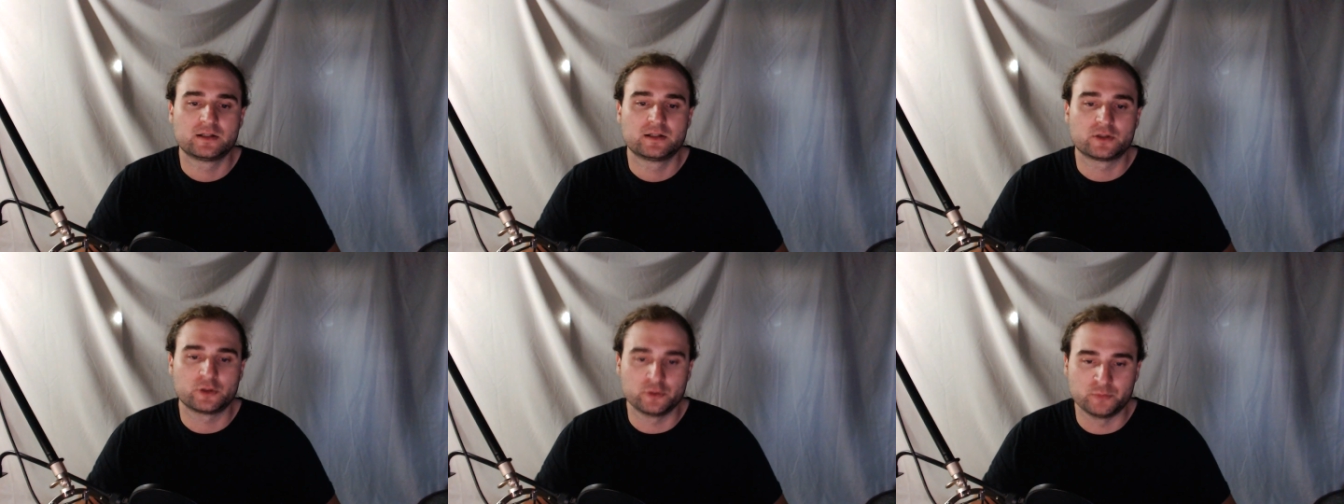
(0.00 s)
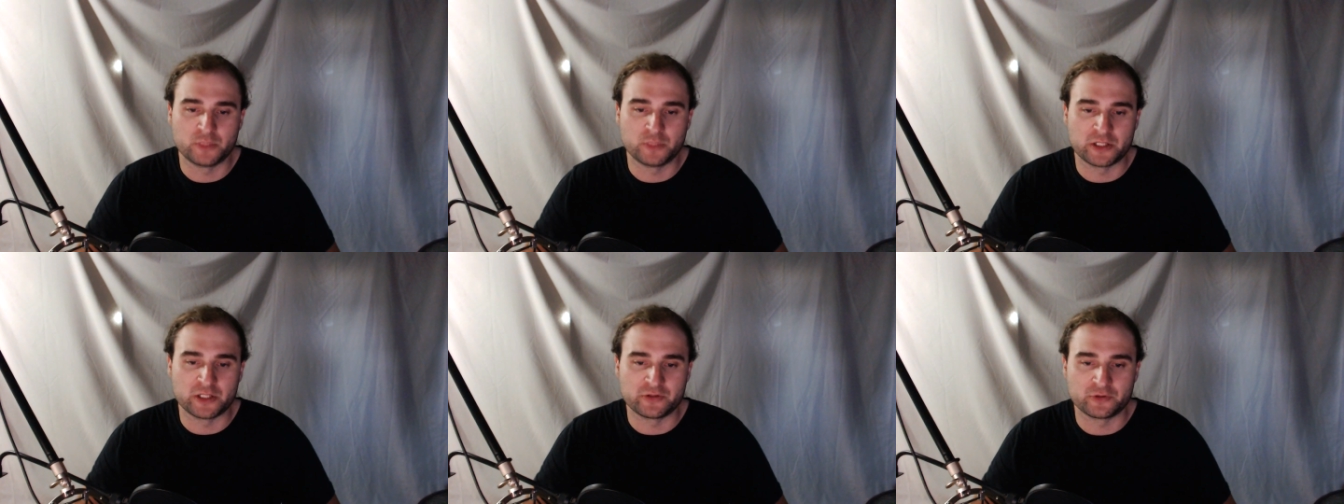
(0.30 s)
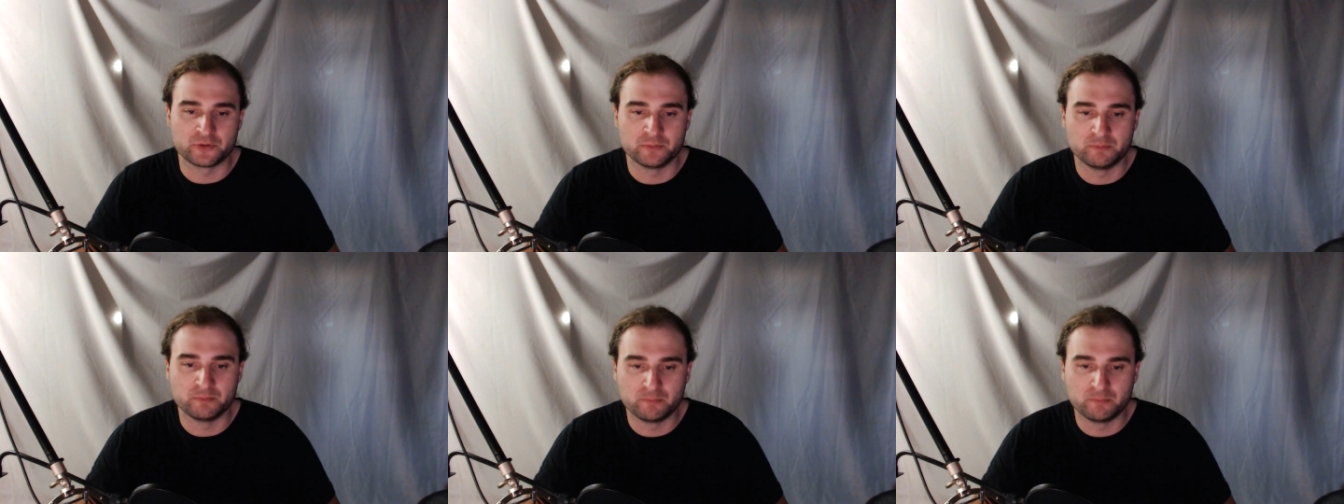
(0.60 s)
her
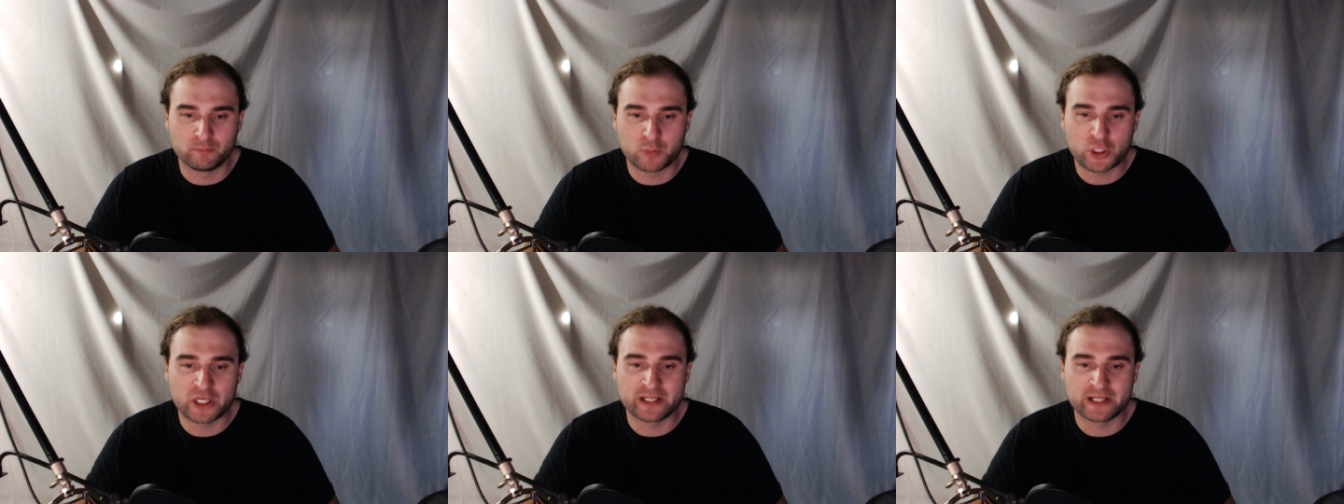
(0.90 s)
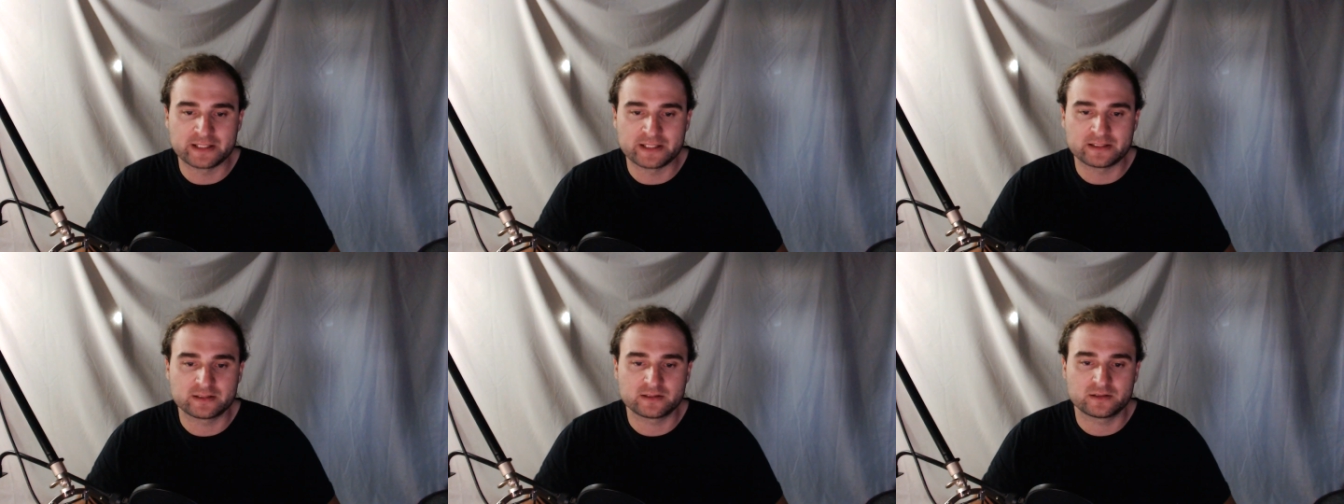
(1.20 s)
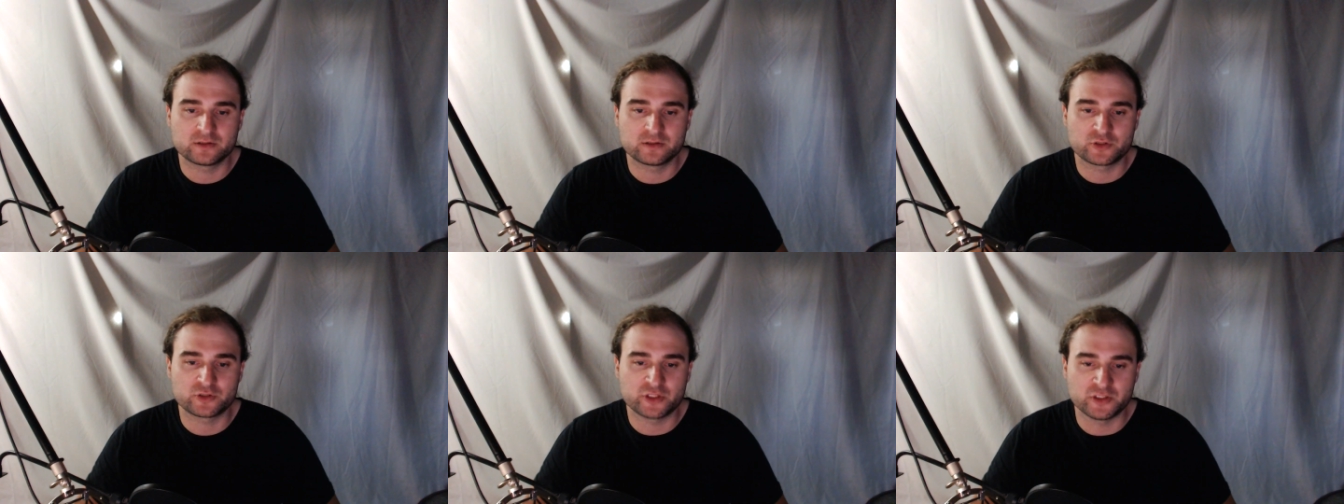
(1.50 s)
mother, but
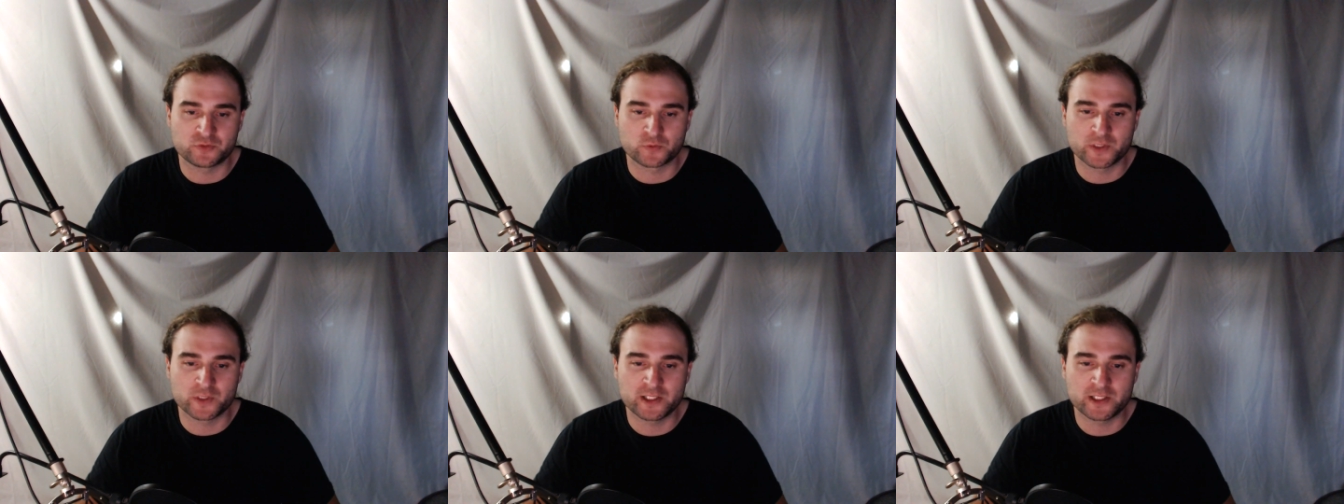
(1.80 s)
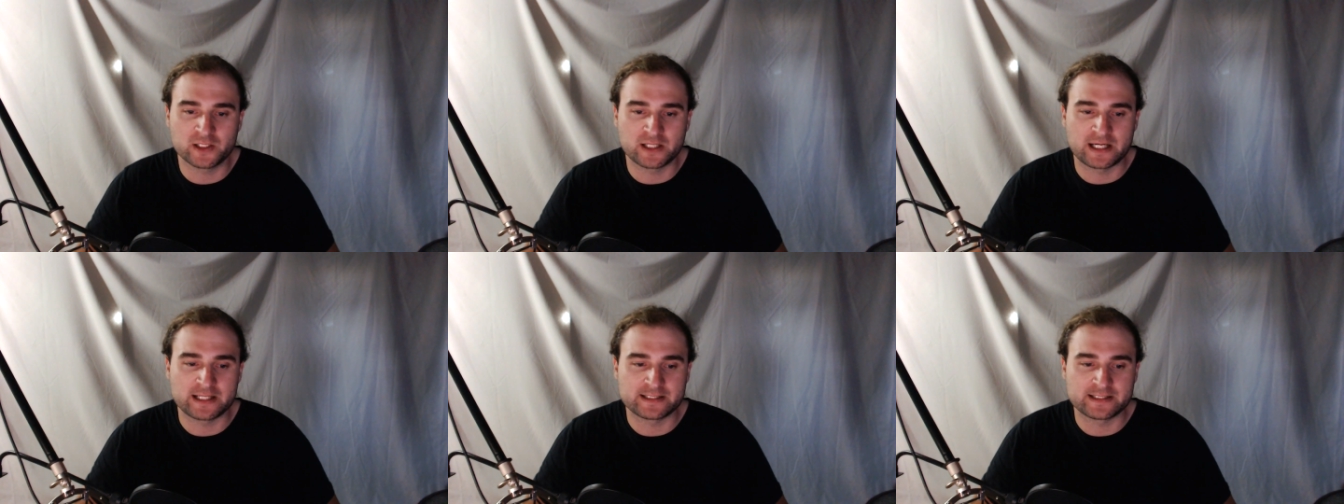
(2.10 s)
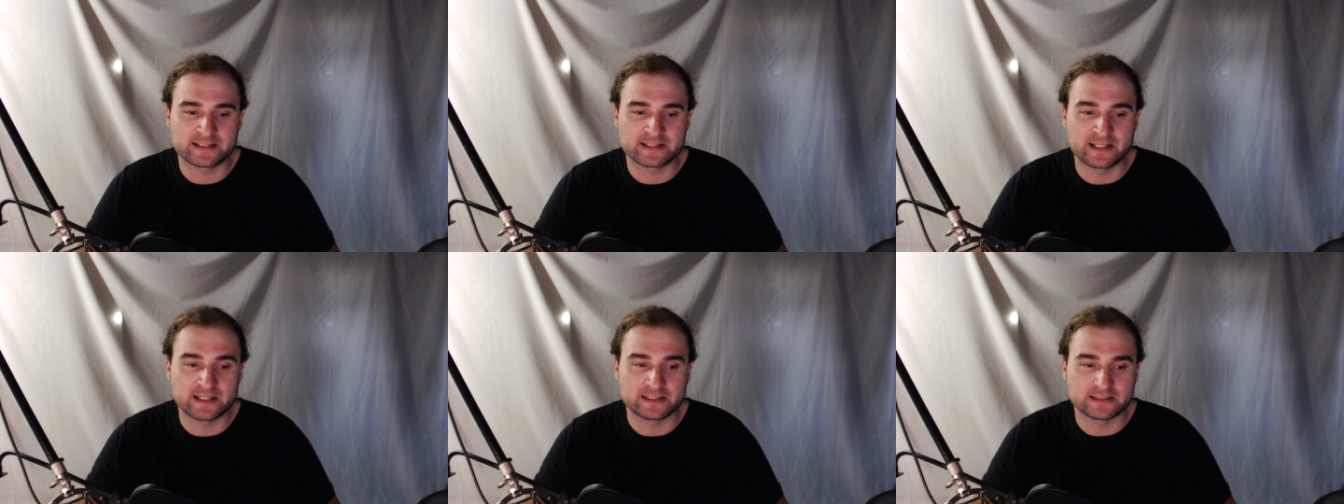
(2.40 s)
she's
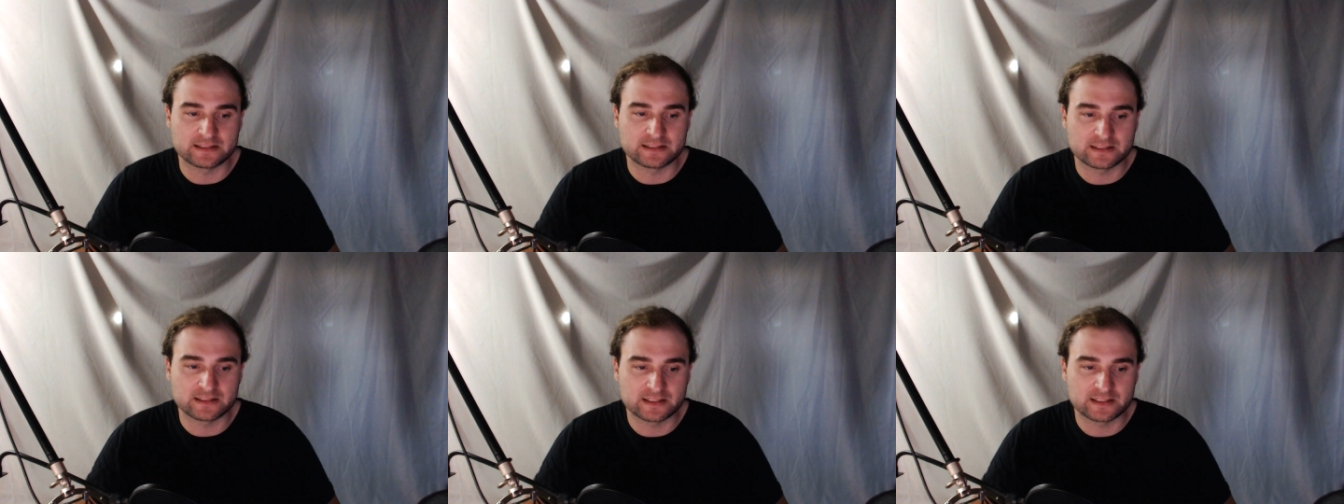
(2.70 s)
realized that